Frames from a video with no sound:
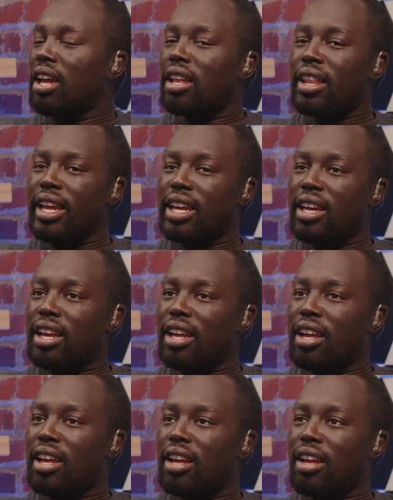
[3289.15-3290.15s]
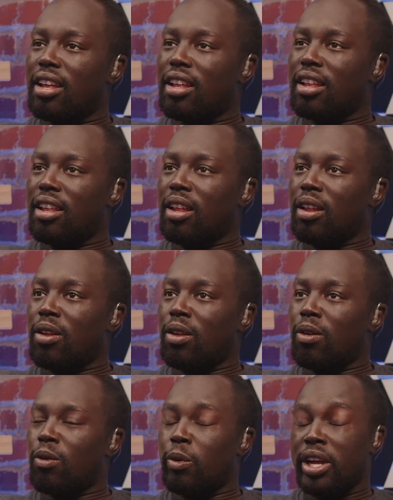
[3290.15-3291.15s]
Like,
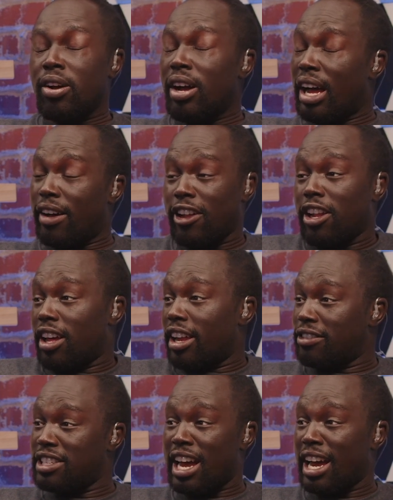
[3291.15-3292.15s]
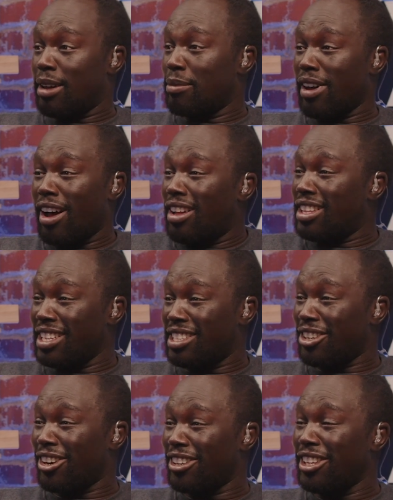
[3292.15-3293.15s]
we don't have a lot of time on this
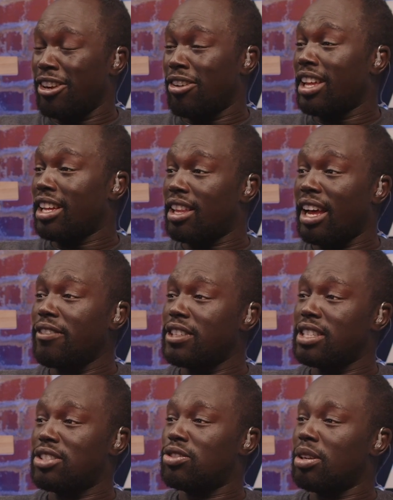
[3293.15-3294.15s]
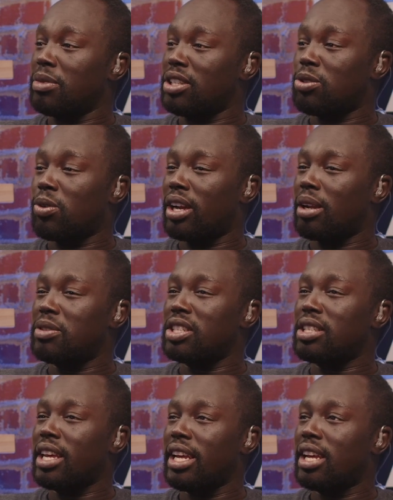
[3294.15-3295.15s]
earth, like life is extremely short. And I'm just
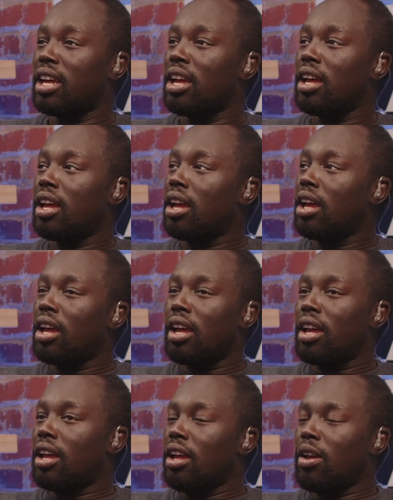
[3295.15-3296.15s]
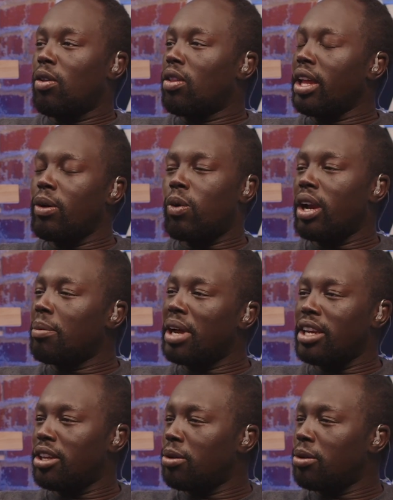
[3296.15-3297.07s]
like, like, what am I